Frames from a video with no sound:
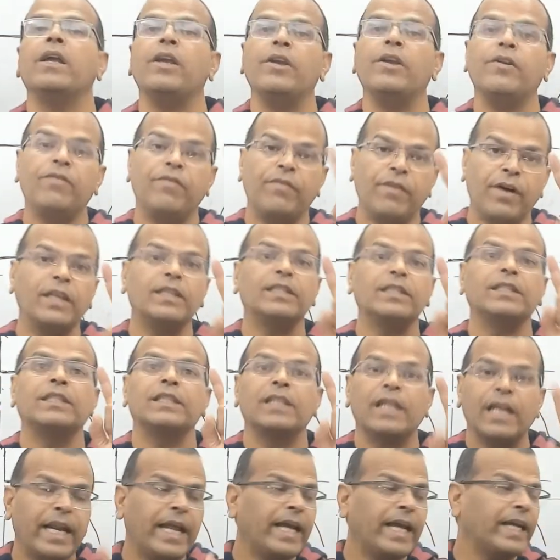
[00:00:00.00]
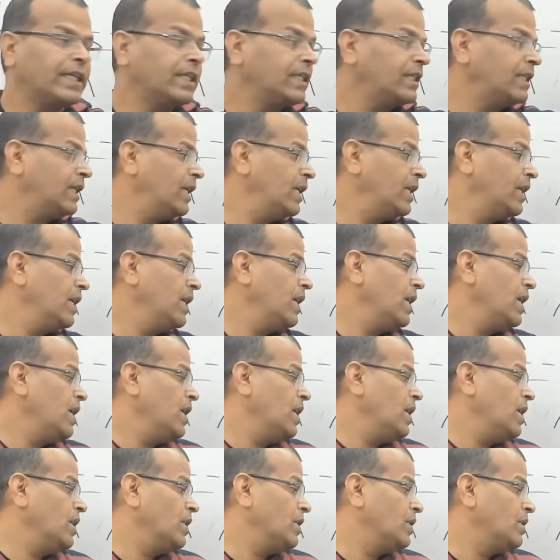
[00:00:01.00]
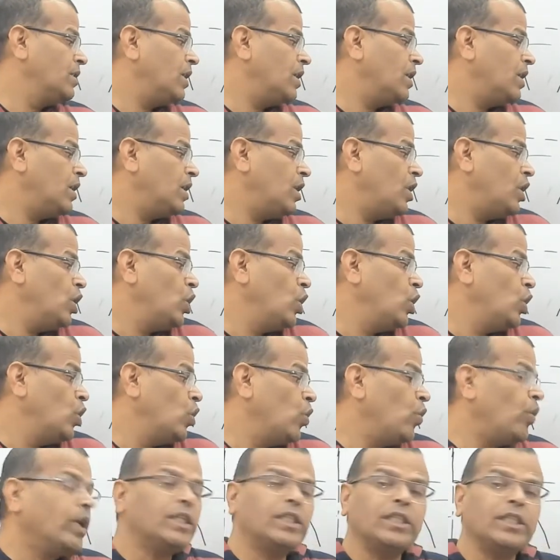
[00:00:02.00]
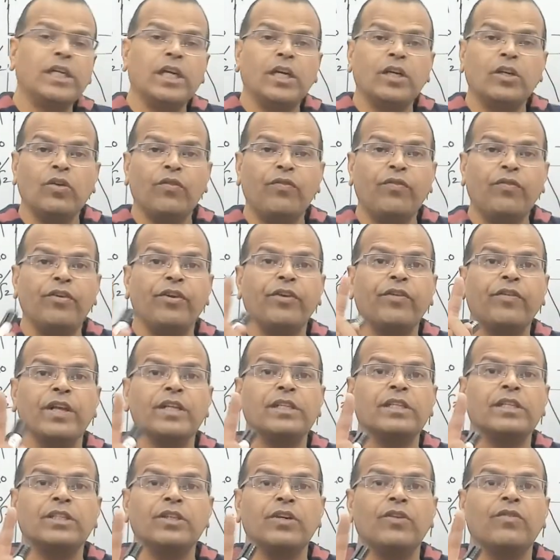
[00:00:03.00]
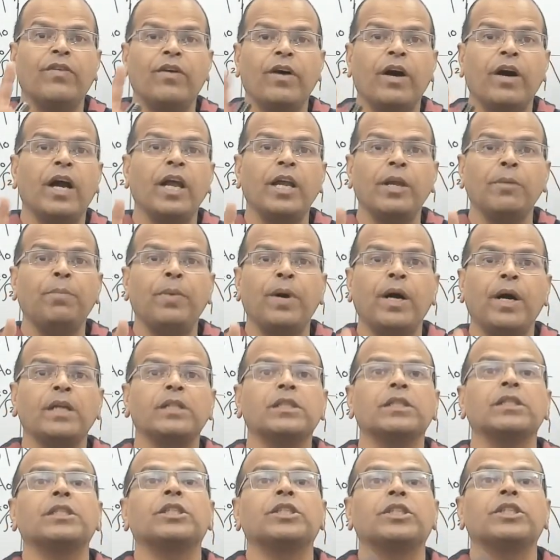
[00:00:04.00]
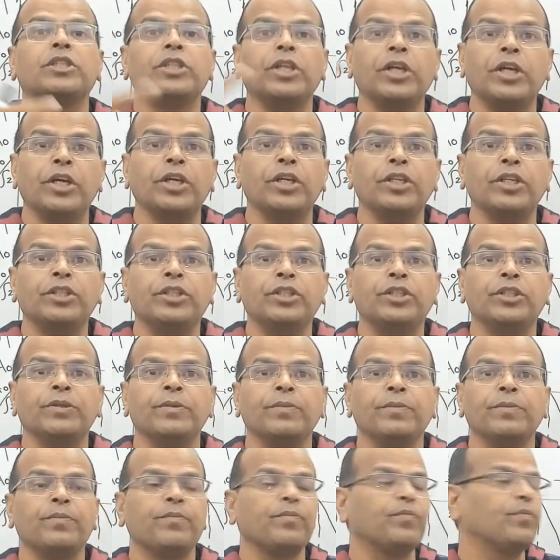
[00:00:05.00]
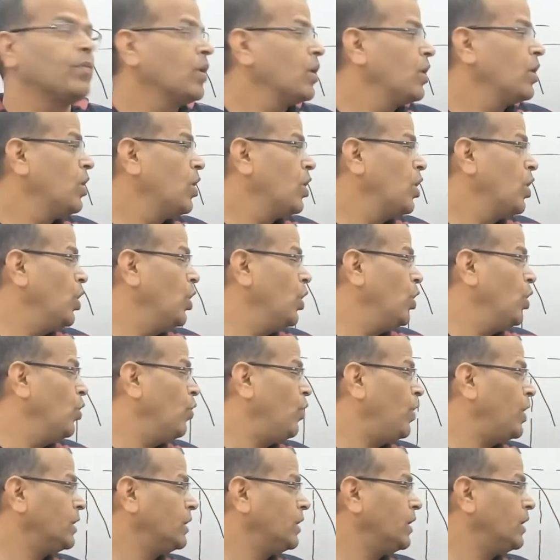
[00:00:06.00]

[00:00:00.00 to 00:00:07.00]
If I select the lowest cutoff frequency of high pass stage, more